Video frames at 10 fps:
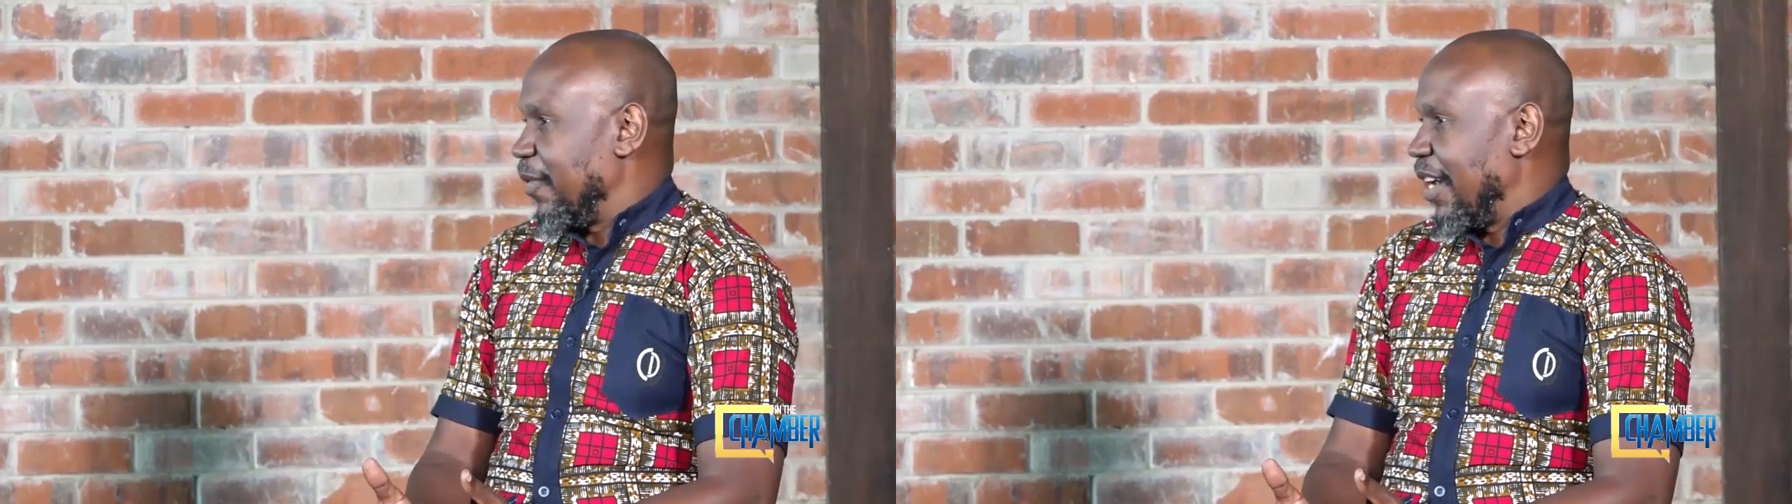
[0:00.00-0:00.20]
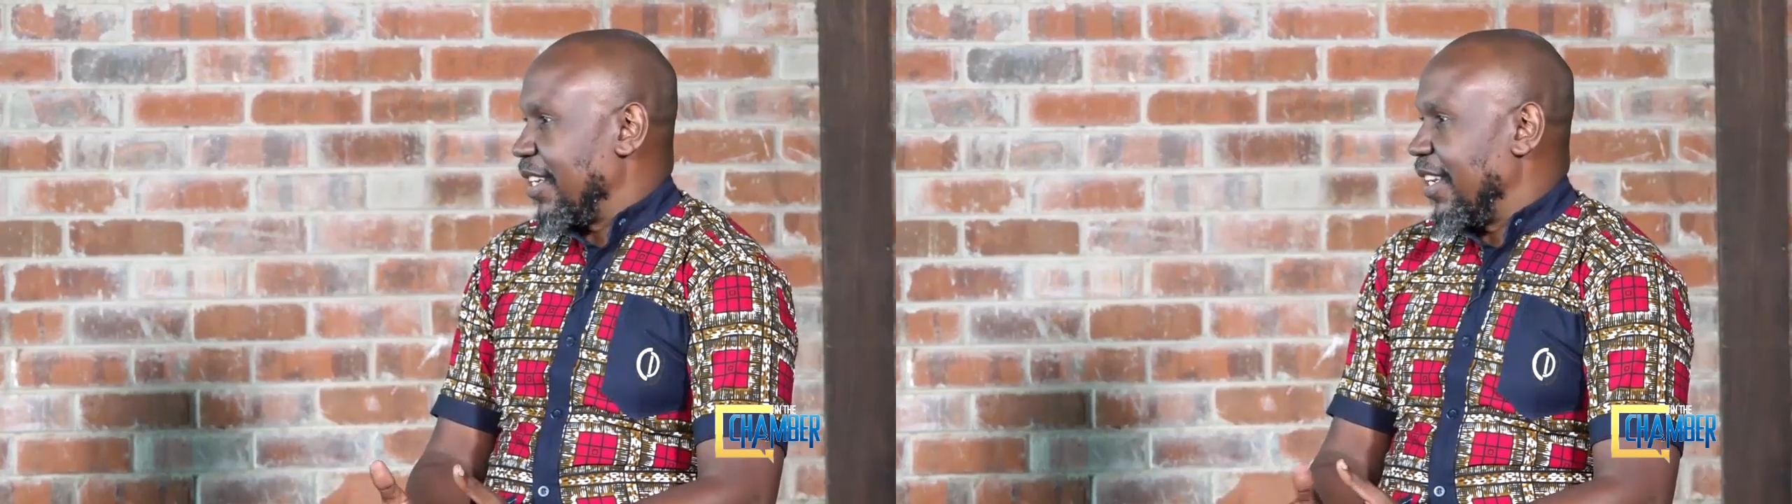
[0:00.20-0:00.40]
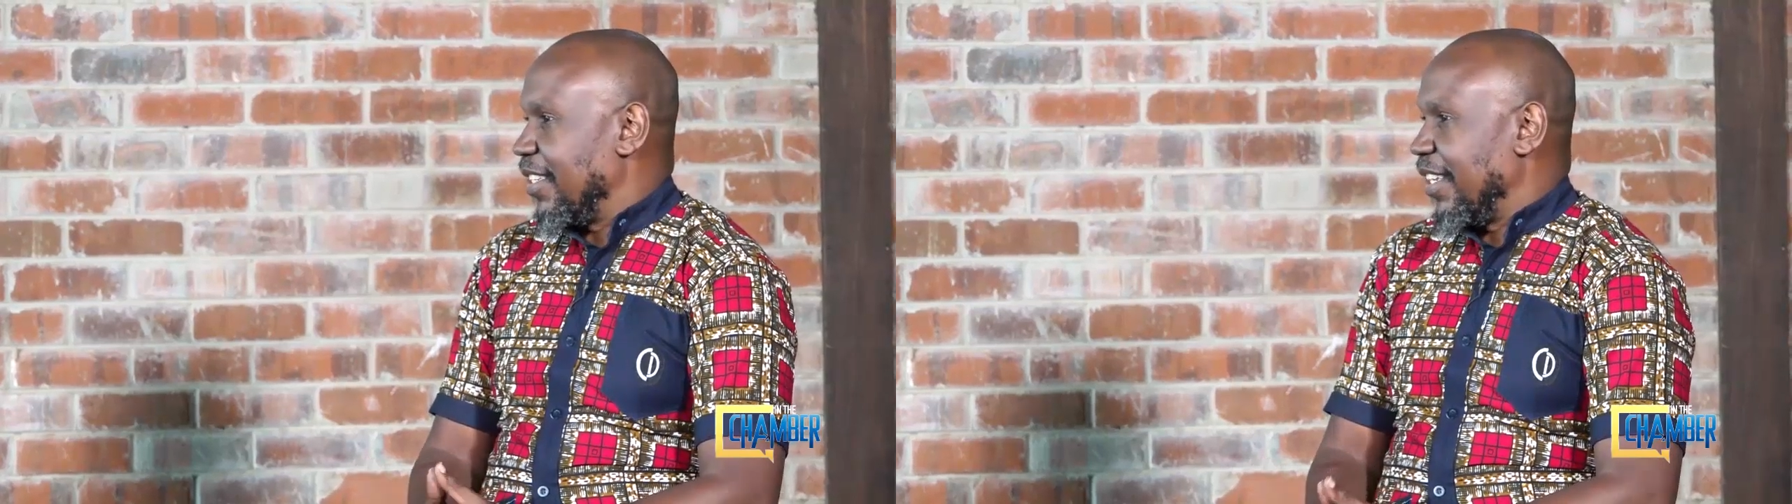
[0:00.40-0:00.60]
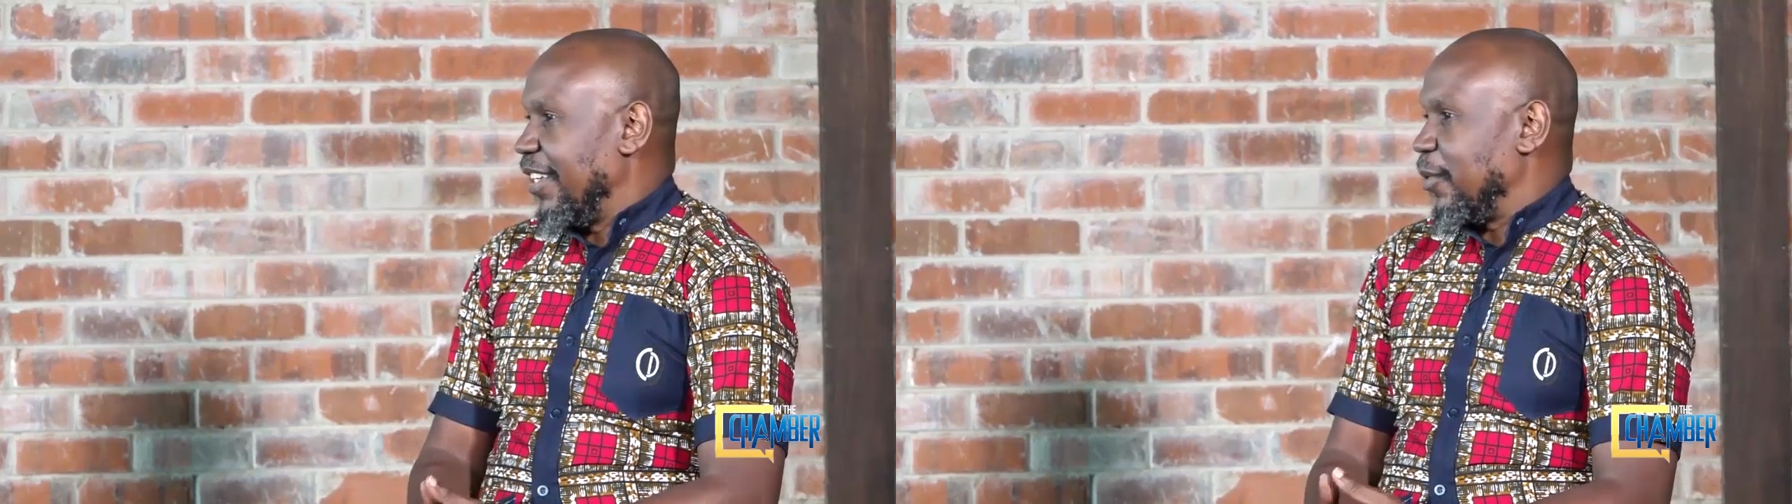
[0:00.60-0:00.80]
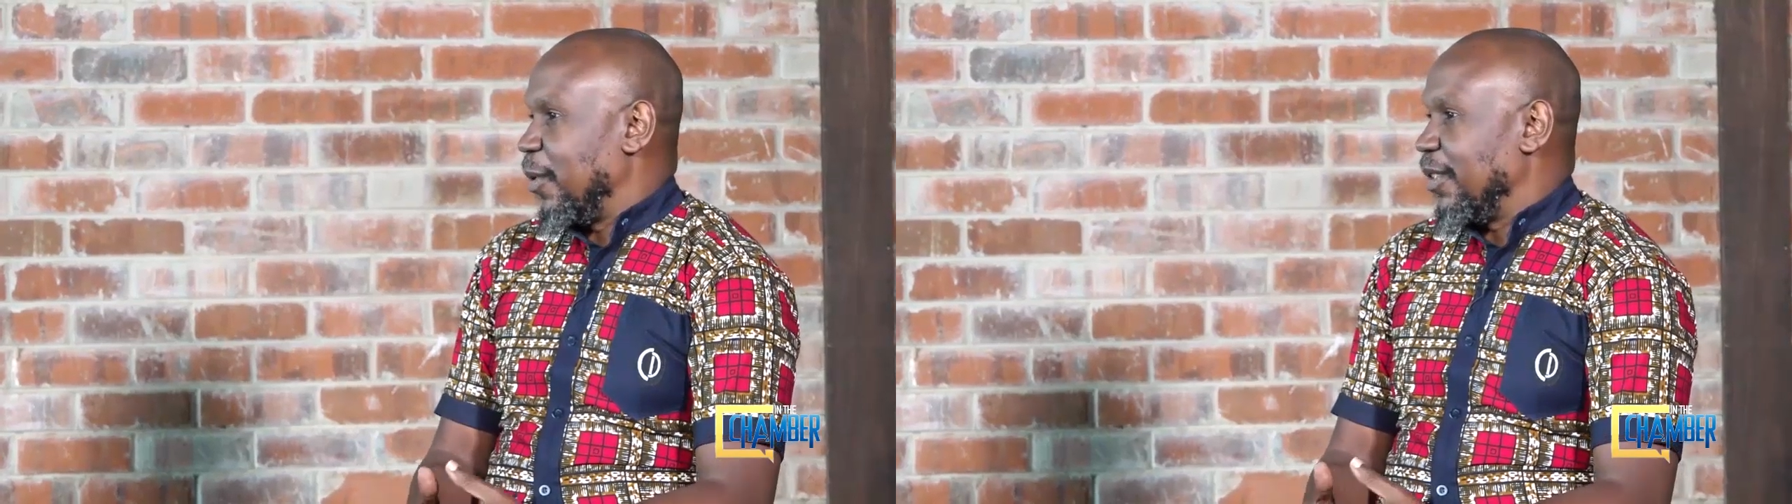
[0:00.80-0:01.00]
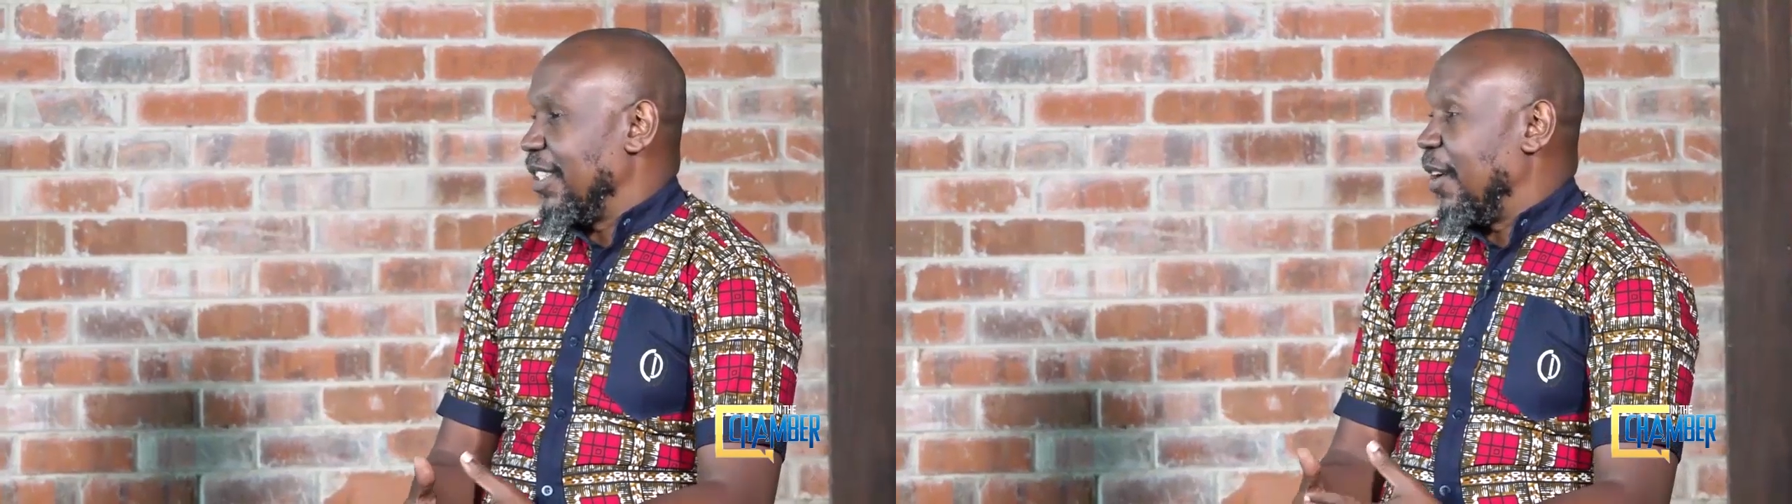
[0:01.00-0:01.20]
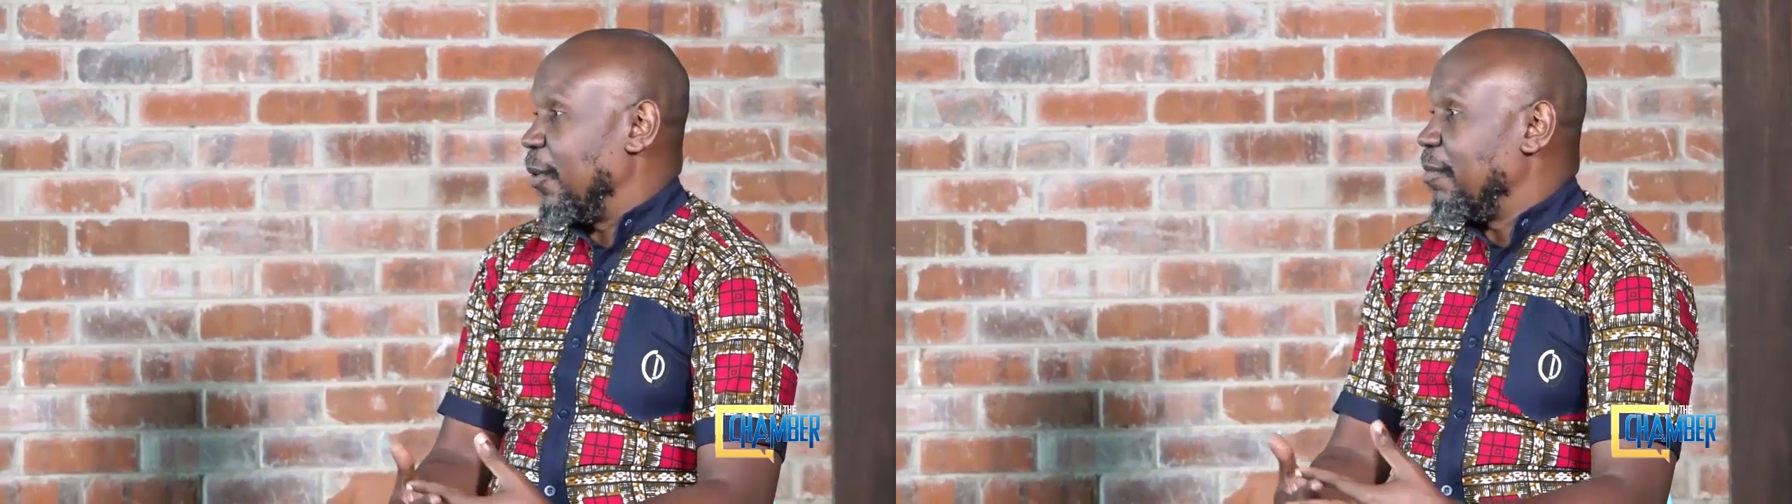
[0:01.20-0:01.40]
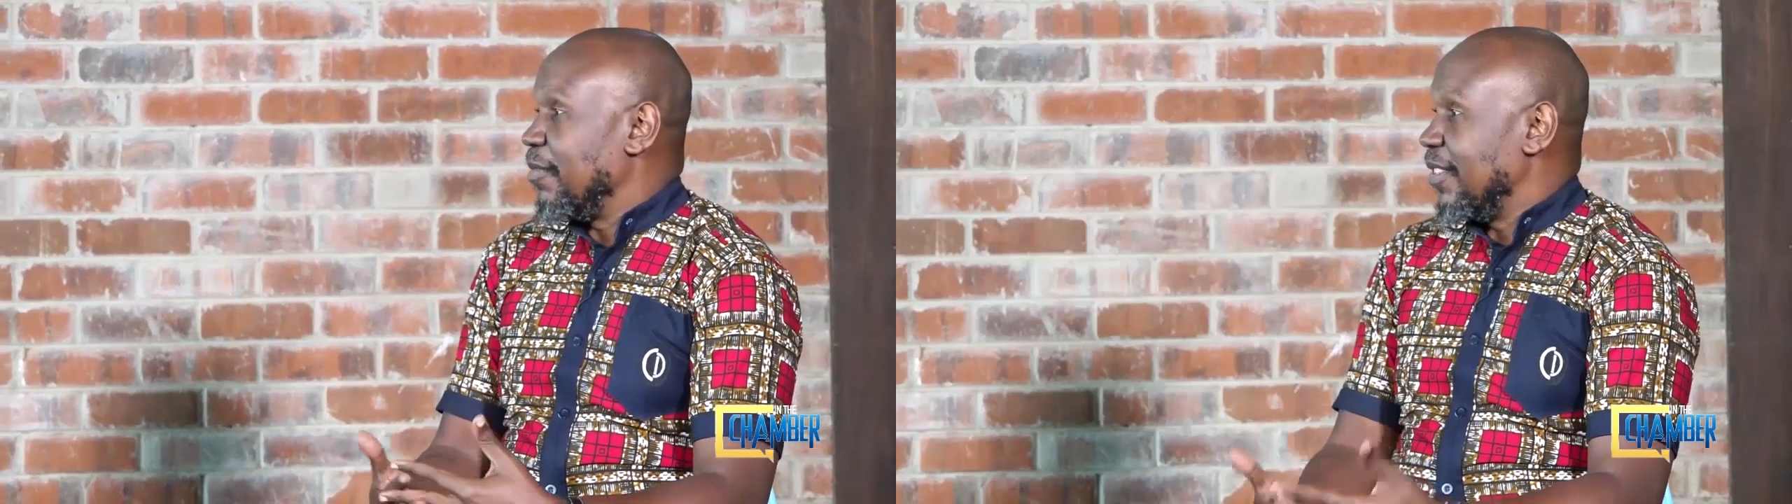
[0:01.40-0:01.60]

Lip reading: fact that it was now